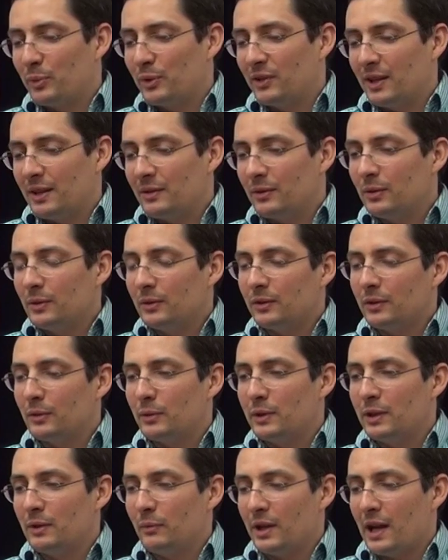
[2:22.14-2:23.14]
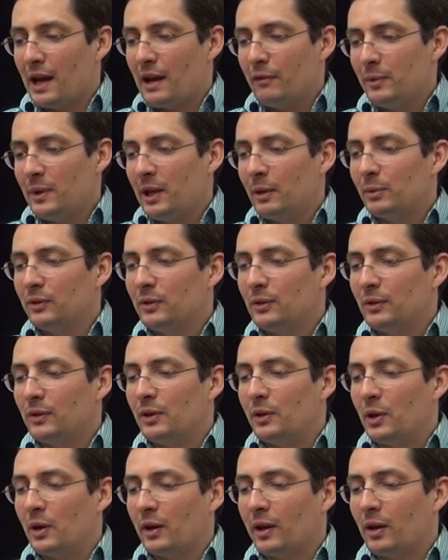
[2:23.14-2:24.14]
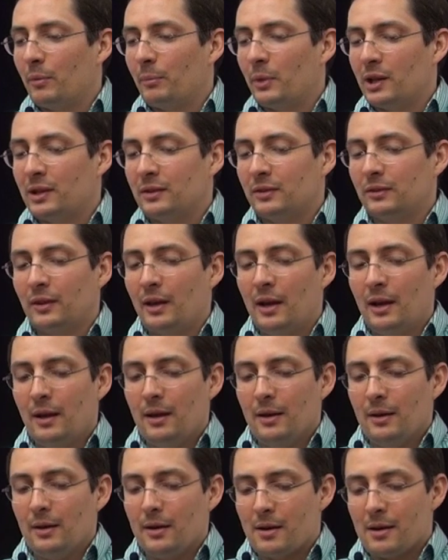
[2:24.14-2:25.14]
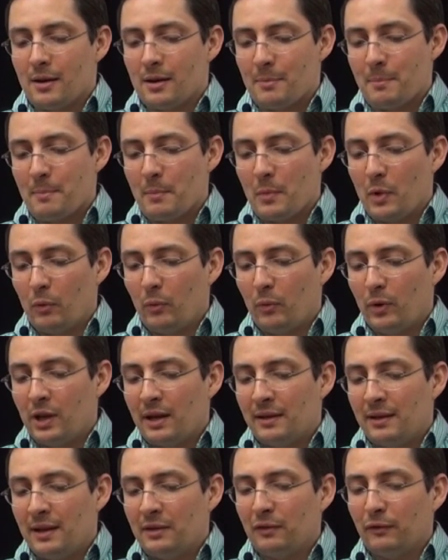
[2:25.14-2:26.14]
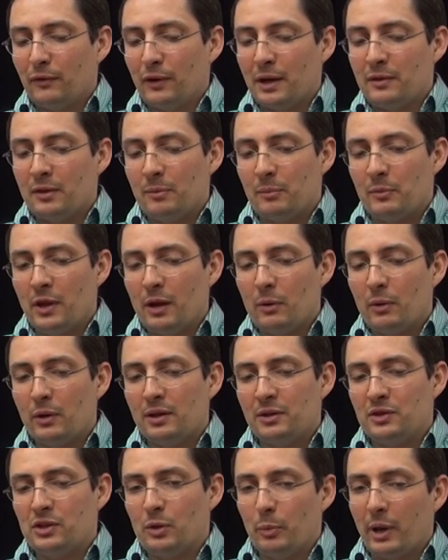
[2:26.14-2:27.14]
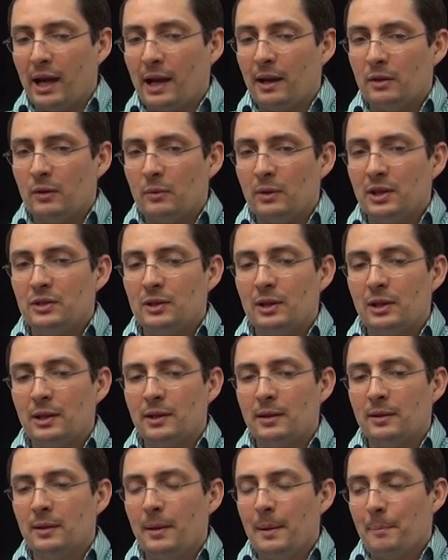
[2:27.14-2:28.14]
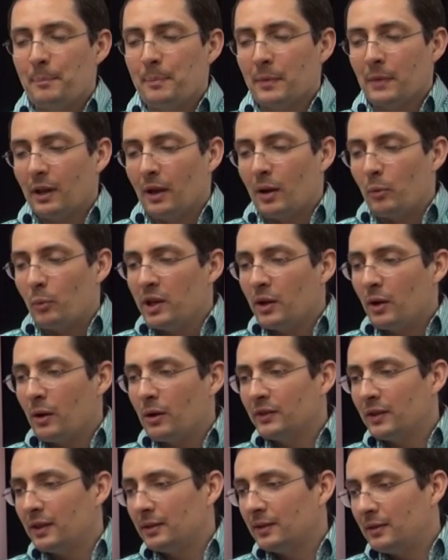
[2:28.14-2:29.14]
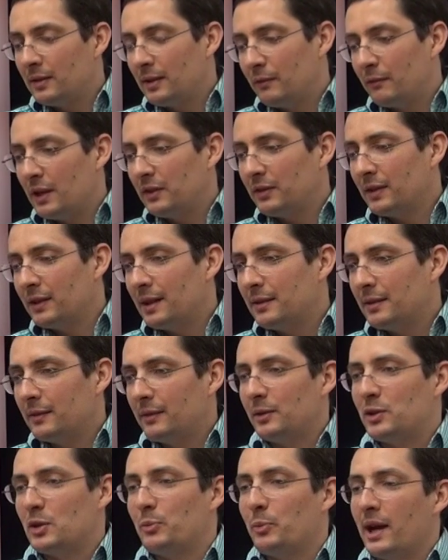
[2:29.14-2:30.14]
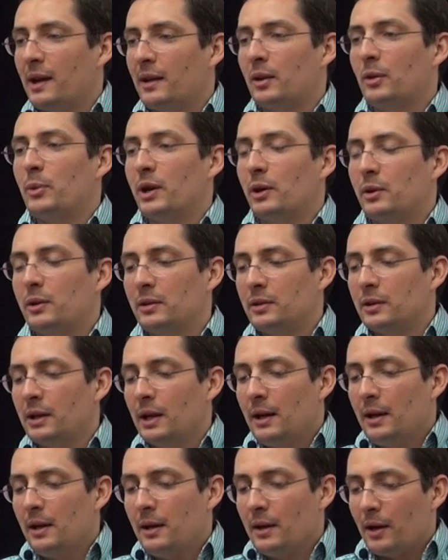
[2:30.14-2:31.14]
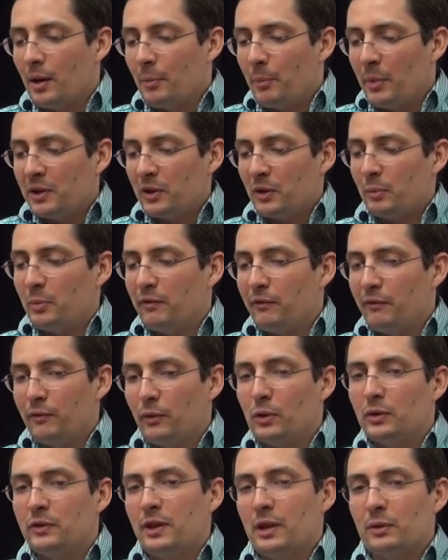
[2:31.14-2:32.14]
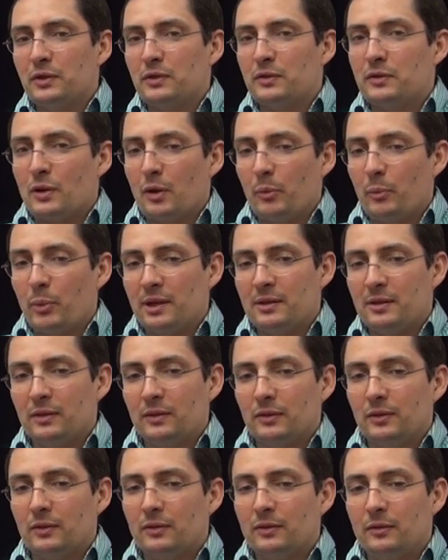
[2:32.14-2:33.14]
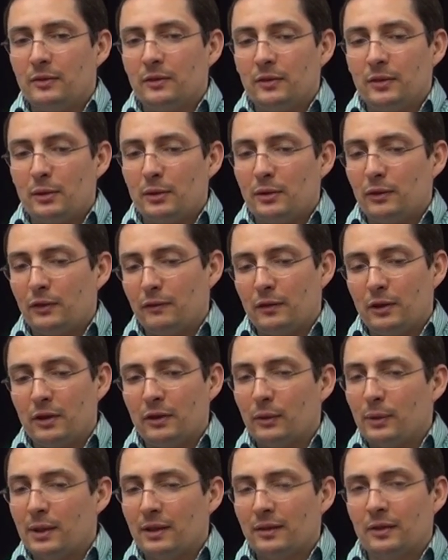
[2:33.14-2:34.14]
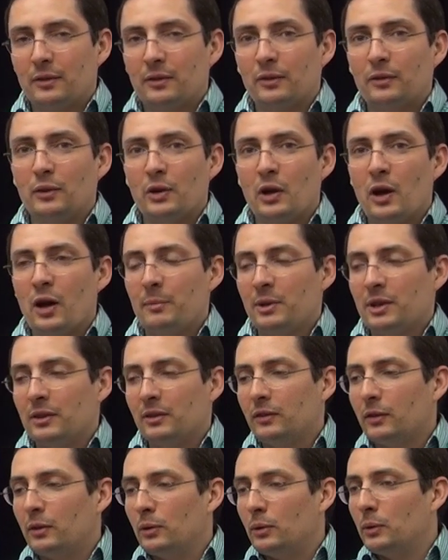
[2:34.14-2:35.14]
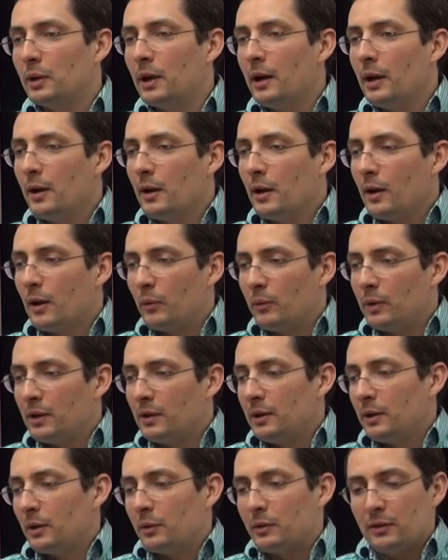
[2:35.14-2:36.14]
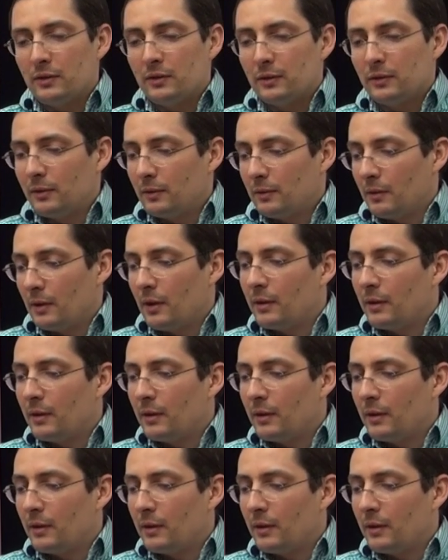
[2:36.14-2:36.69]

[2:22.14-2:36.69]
present too. So we have been able to use the knockout mice. We identified them, they were in Japan originally, and we contacted the investigators in Japan about a month before they were struck by this series of earthquakes and tsunamis. So we, you know, this